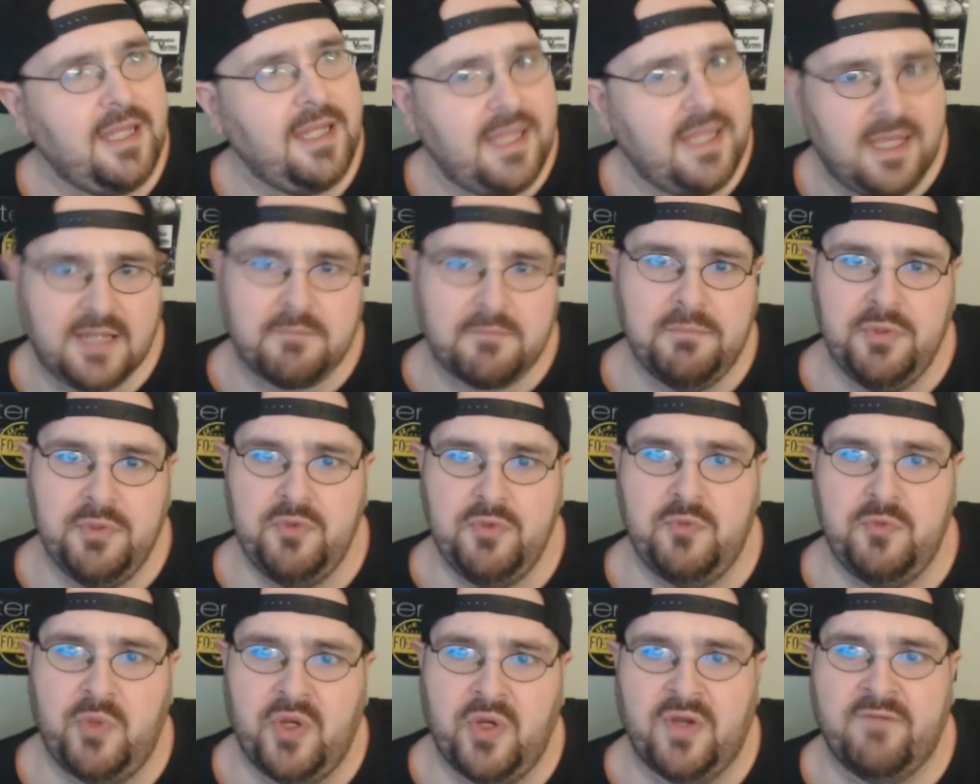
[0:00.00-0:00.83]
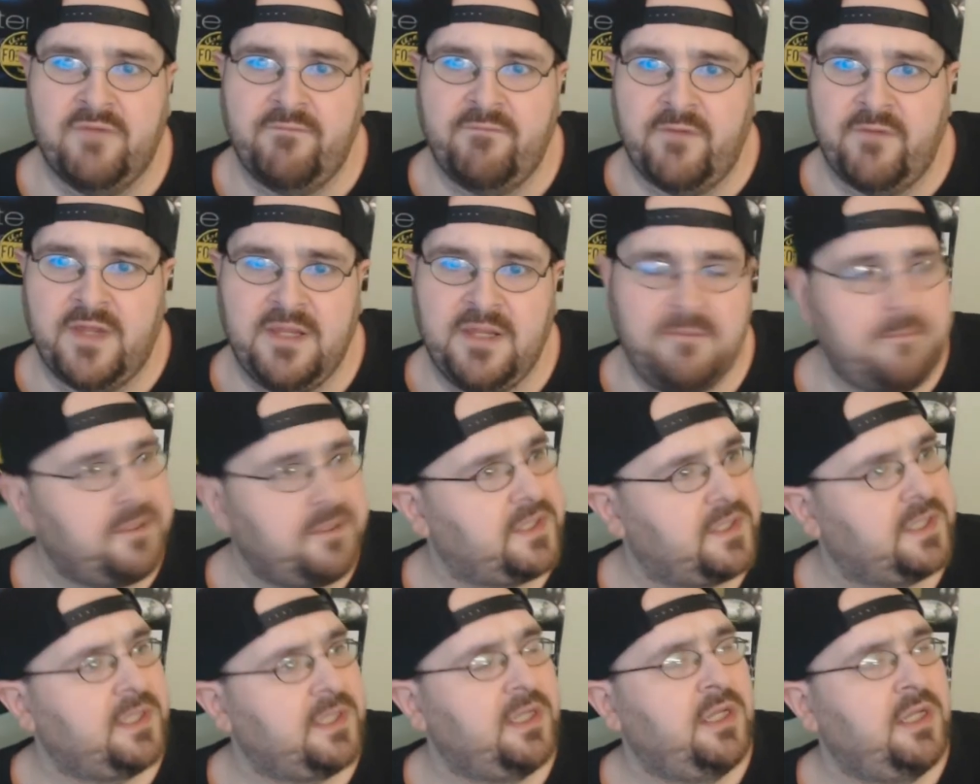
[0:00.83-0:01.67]
I like blueberry
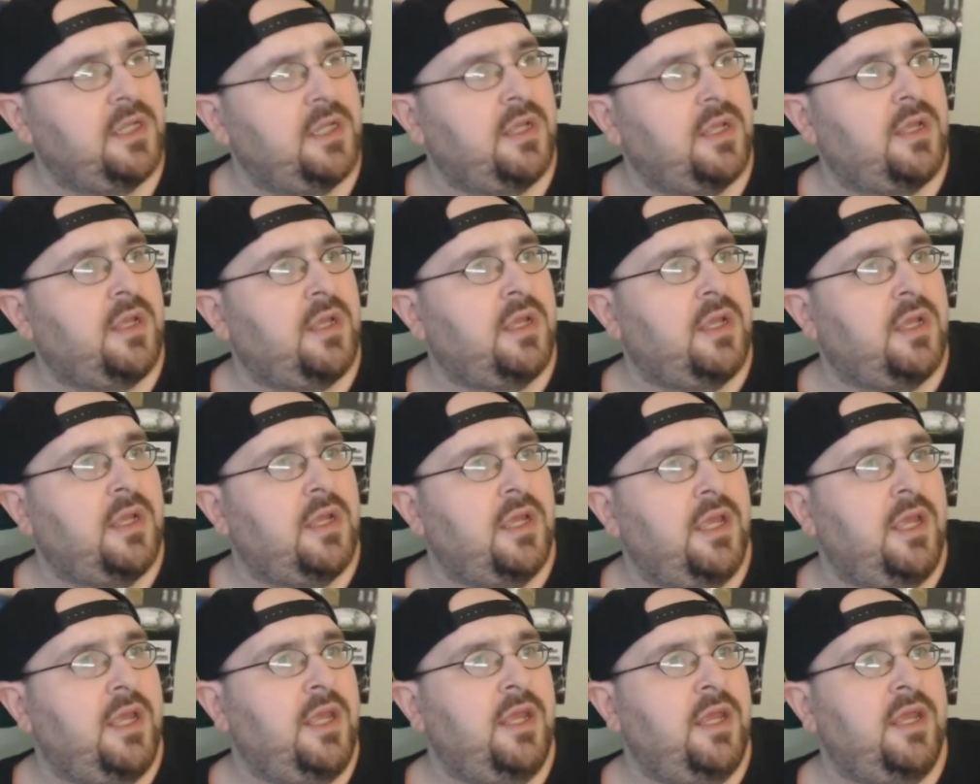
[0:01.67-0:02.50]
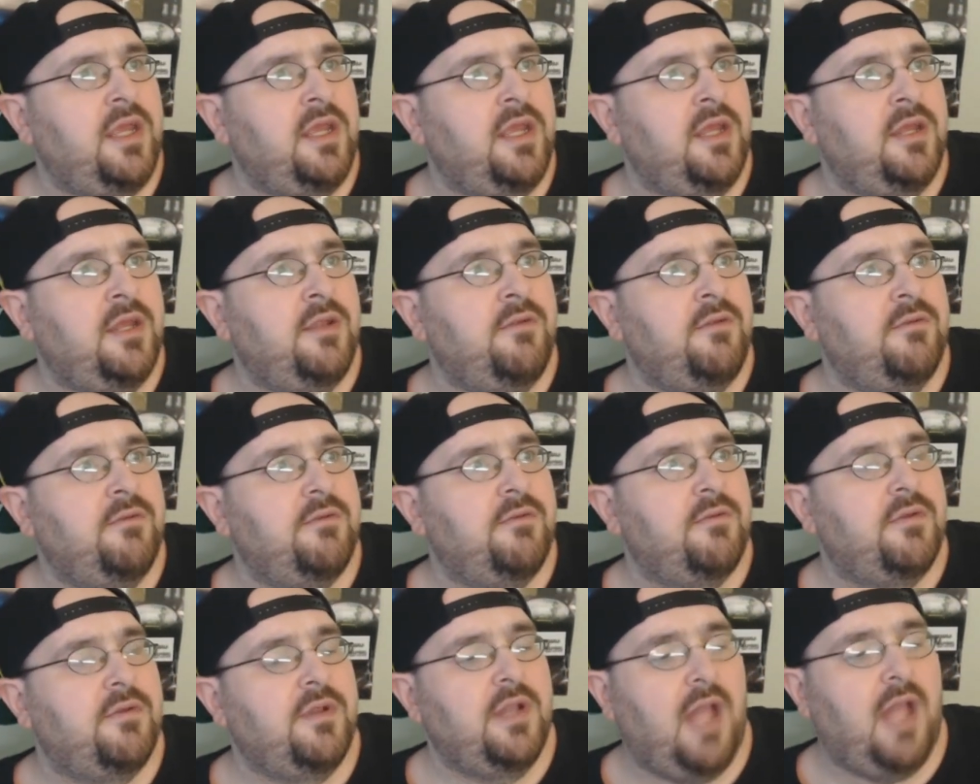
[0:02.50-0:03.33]
vapes,
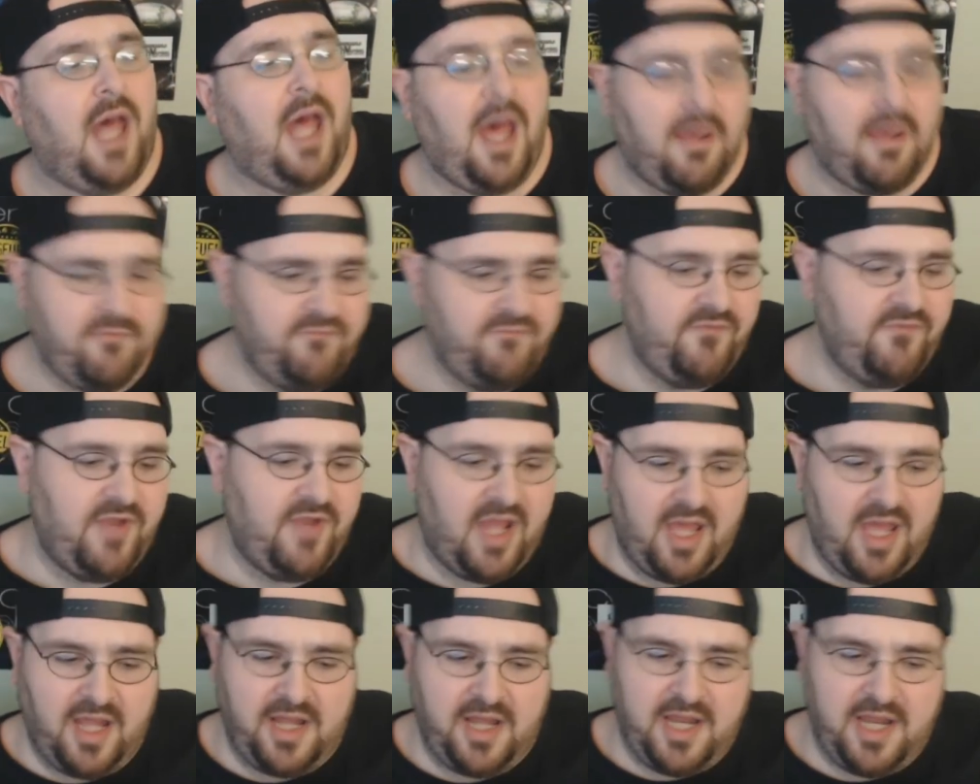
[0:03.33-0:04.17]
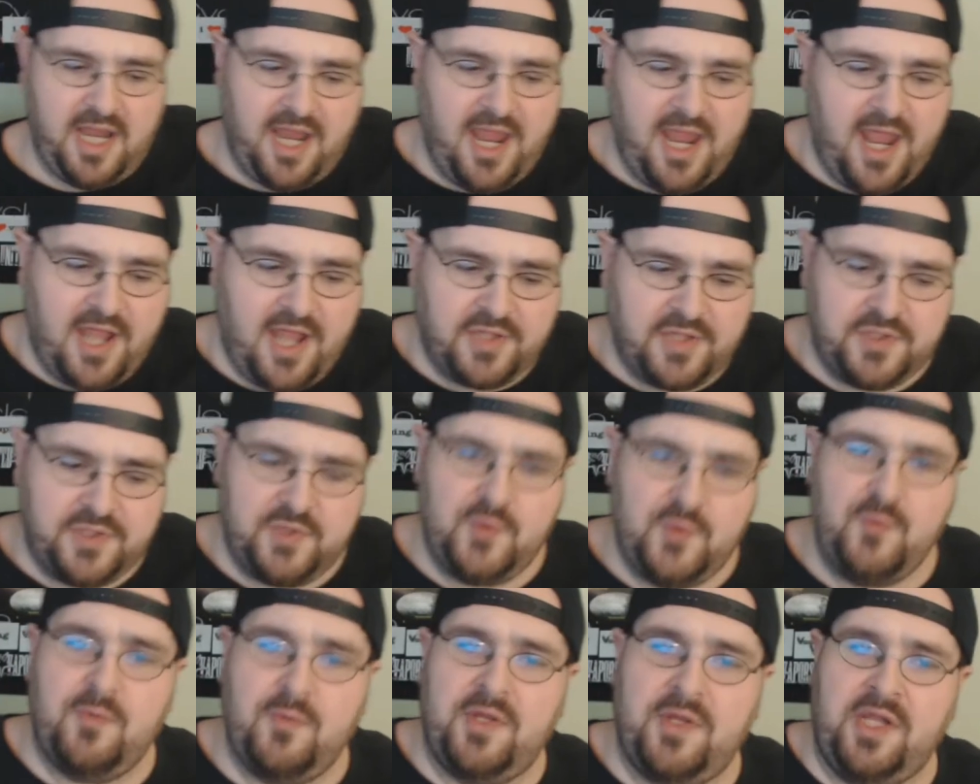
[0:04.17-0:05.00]
and I've not had
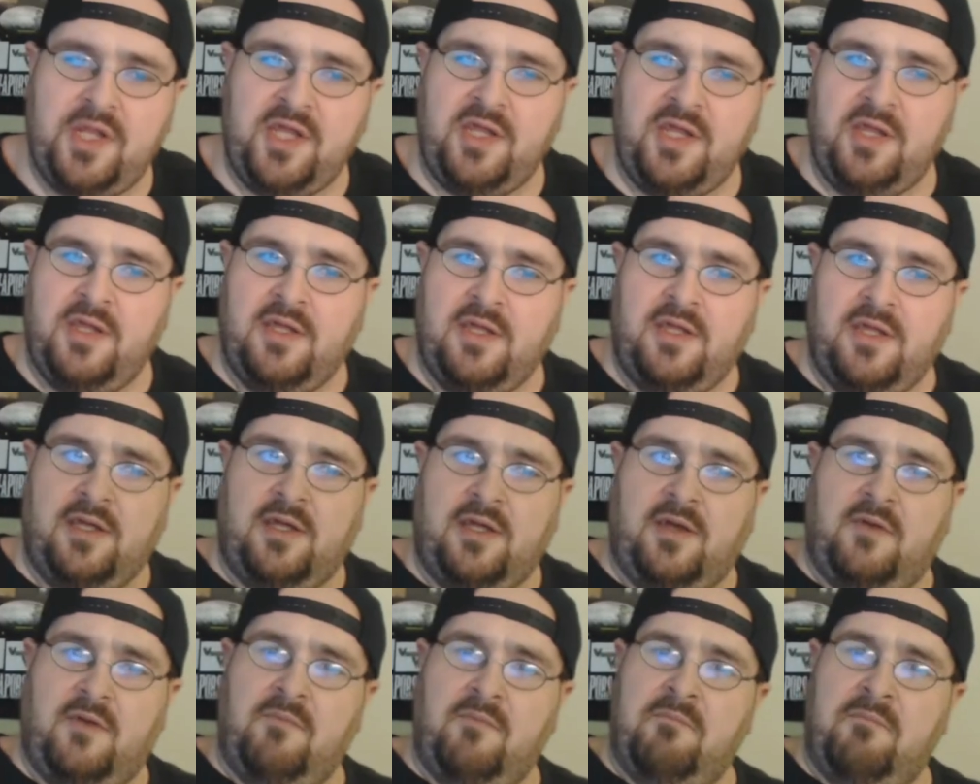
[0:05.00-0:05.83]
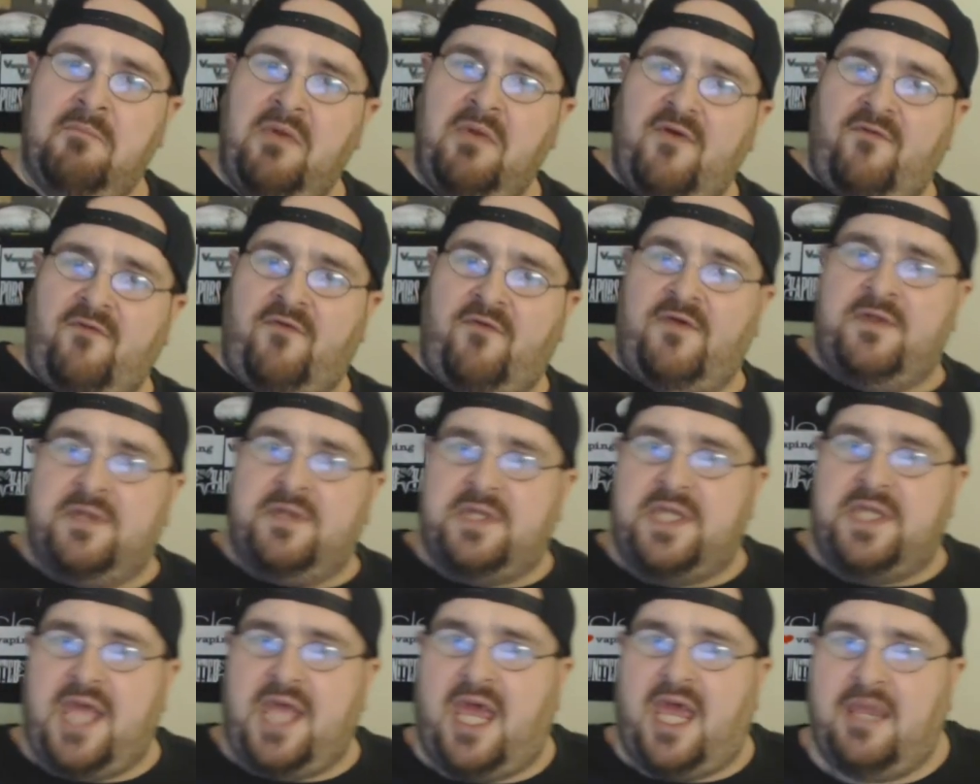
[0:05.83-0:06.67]
too many
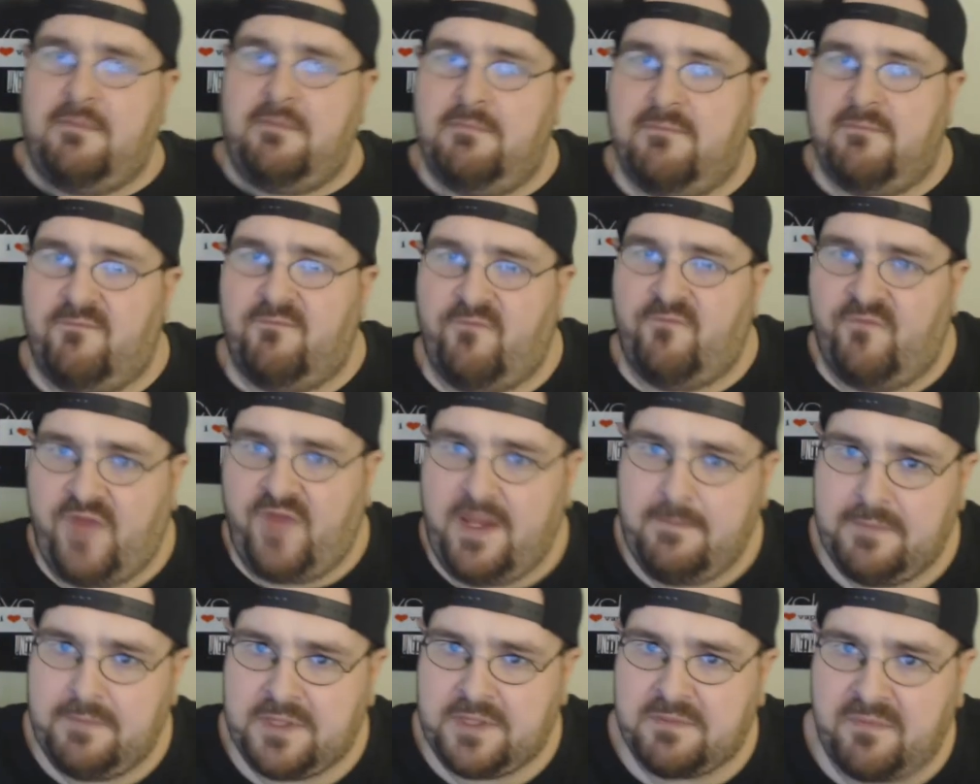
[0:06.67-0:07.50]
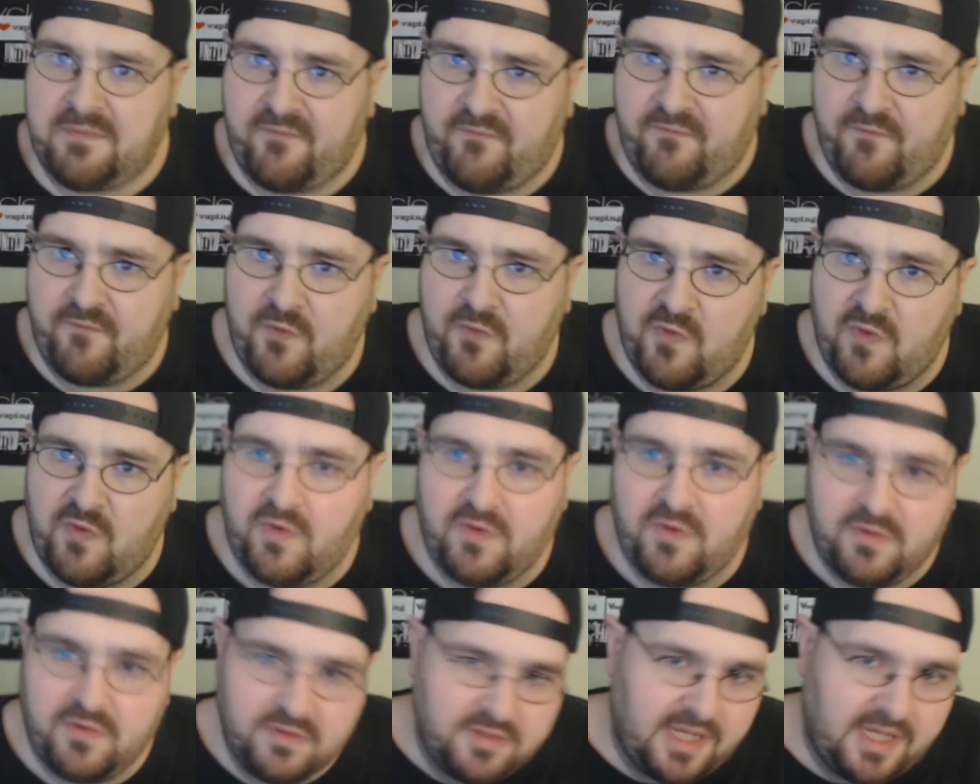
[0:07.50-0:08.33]
muffin-type vapes
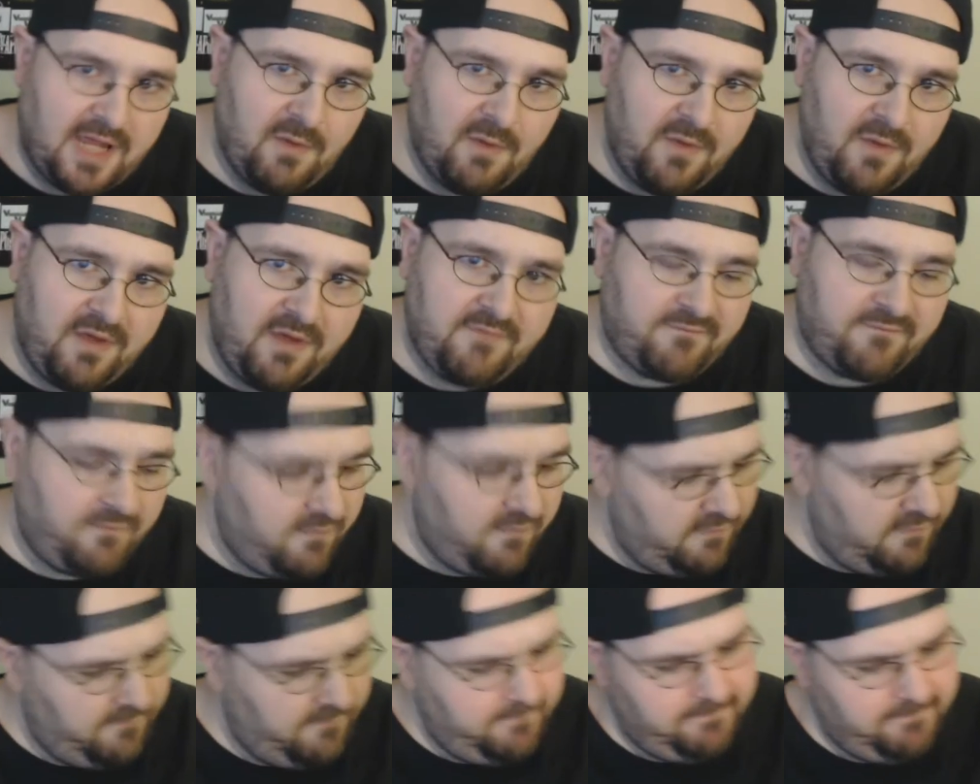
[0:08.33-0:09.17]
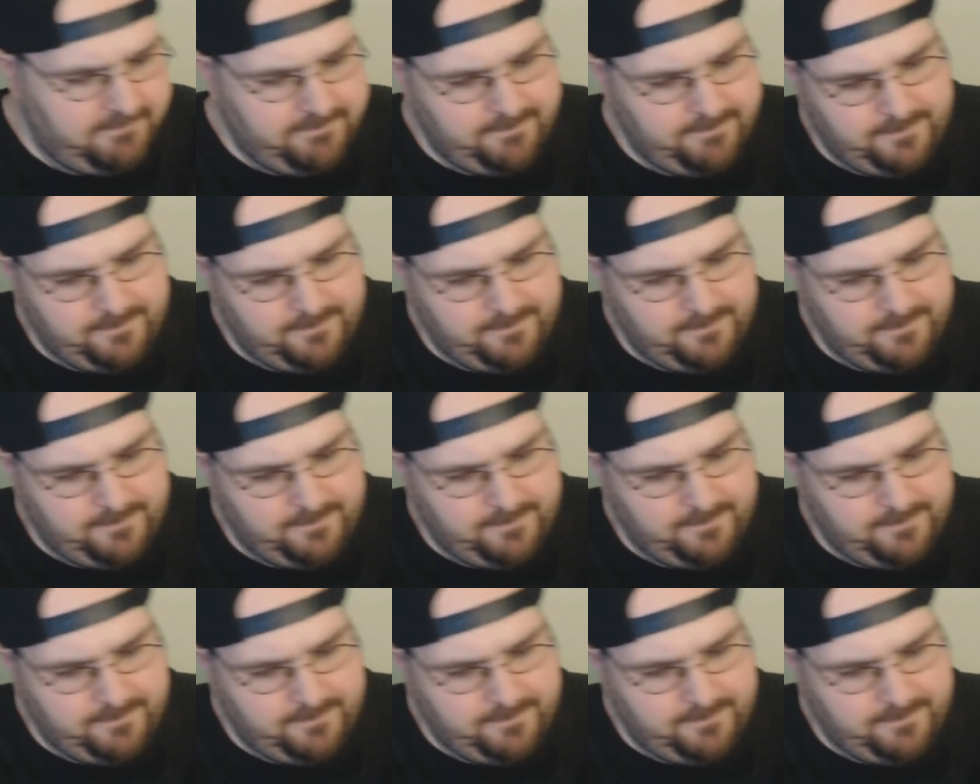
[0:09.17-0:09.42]
before. However,